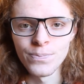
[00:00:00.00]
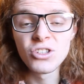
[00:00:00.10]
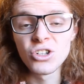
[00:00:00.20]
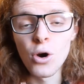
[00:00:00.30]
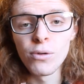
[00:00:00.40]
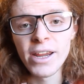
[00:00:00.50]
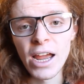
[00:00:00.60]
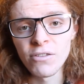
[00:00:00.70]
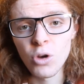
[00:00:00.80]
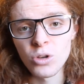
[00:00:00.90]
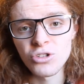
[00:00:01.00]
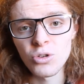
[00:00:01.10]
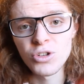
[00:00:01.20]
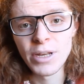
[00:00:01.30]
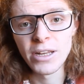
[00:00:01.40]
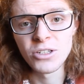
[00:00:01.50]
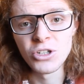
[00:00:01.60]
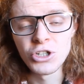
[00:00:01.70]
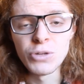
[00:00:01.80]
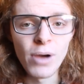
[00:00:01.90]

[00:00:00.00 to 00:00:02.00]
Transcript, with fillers: This story can of course also be listened to